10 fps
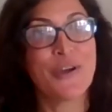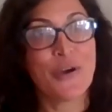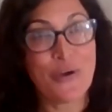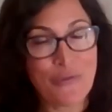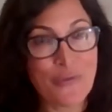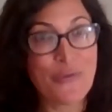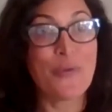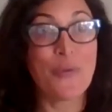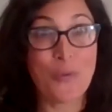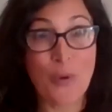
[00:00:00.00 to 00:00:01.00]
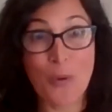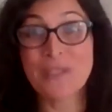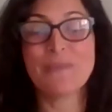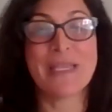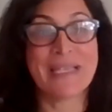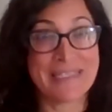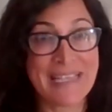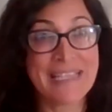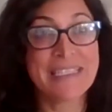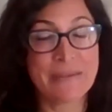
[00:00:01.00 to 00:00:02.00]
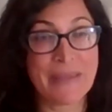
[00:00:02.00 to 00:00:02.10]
of what was being said to